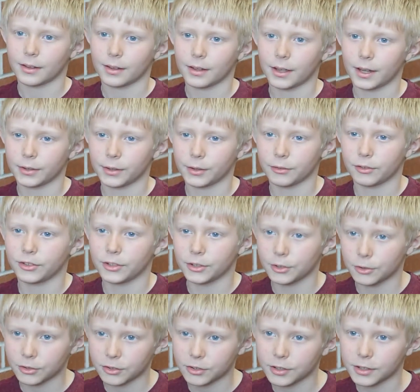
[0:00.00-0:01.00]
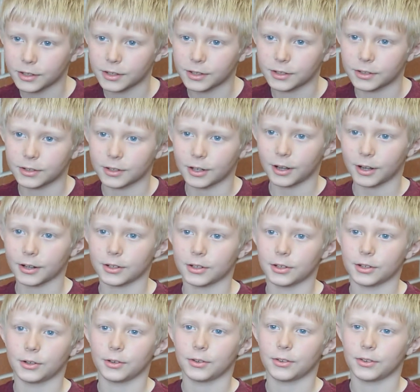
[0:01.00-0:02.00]
I love sushi and
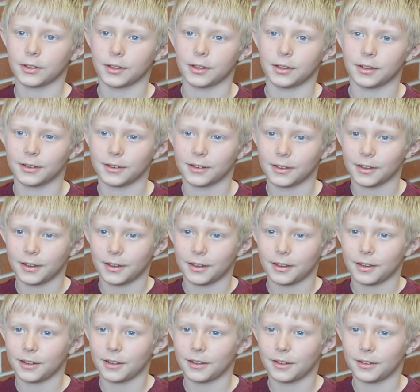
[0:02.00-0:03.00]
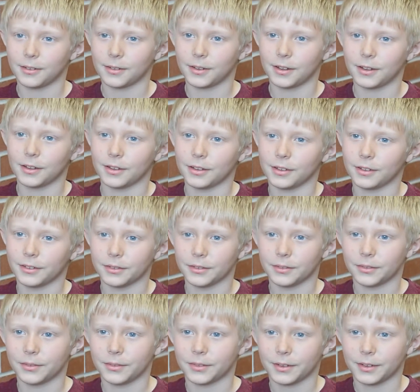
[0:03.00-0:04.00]
tacos and
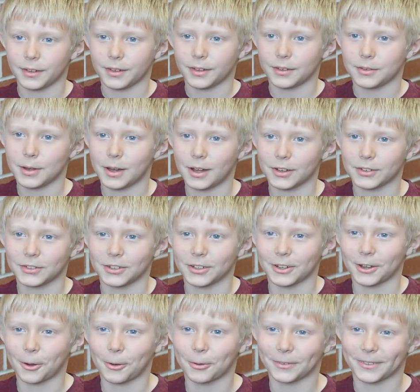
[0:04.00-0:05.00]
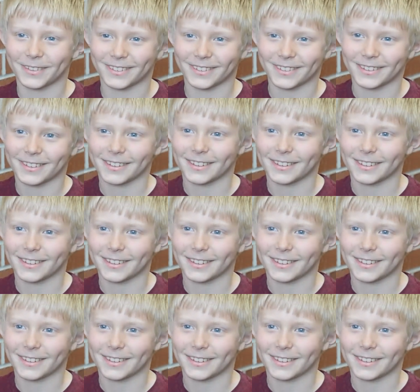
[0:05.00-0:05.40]
uh, nachos.